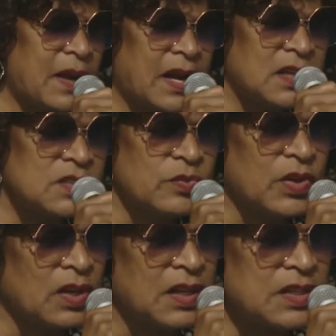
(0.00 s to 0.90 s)
back, it's
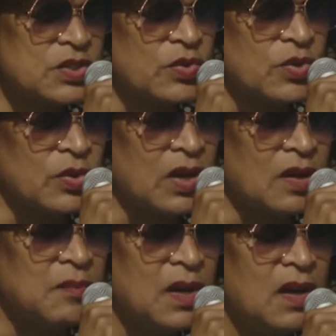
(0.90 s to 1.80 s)
really screwed
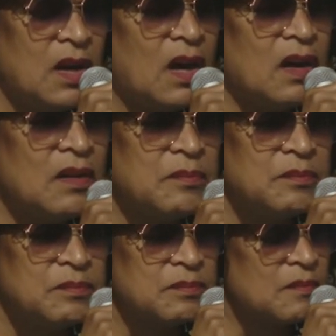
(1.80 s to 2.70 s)
up. I
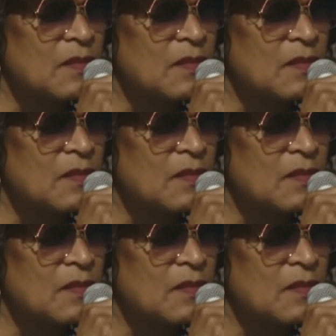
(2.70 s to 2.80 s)
know